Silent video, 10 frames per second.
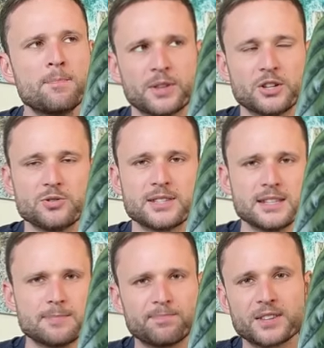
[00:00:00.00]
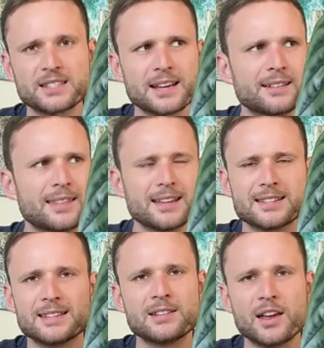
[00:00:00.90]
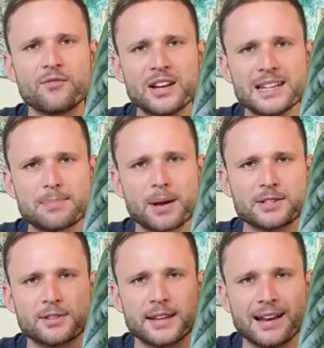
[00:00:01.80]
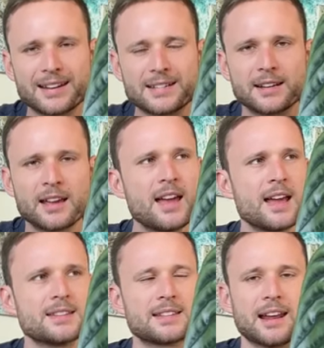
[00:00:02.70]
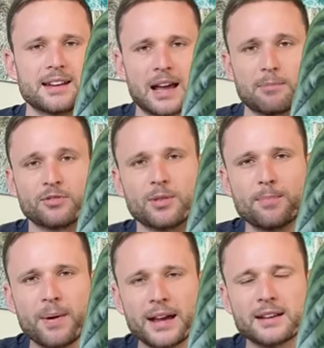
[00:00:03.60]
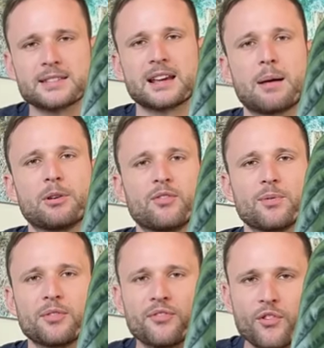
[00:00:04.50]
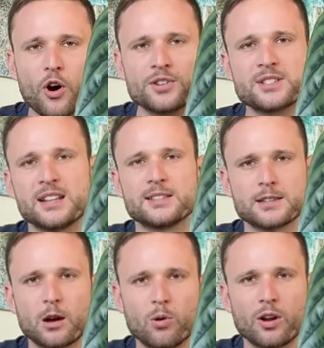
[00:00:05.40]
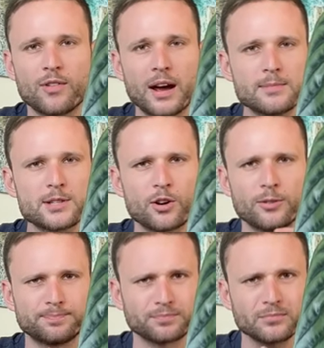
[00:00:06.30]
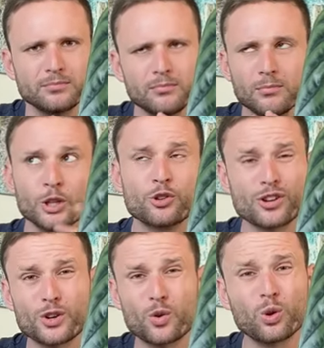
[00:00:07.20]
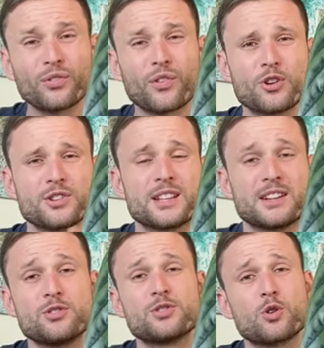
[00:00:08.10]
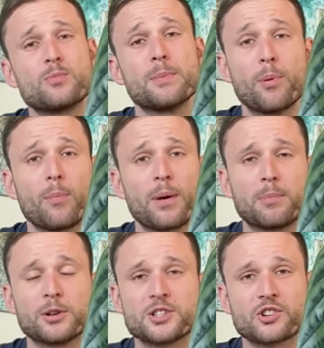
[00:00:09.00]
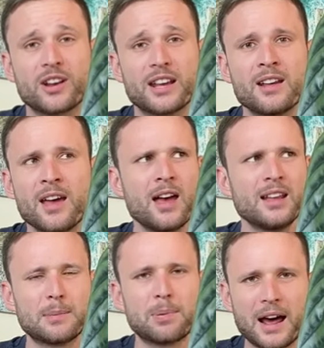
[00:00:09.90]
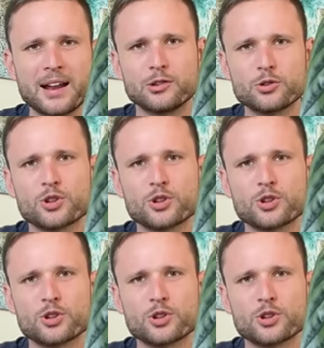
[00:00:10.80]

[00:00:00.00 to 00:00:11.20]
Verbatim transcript: that you see. The second thing is it really depends on the lighting. Is the lighting coming from the back? Is it coming from the front? And so on, right? So throughout the photos that you saw me pop up on screen, the plant looks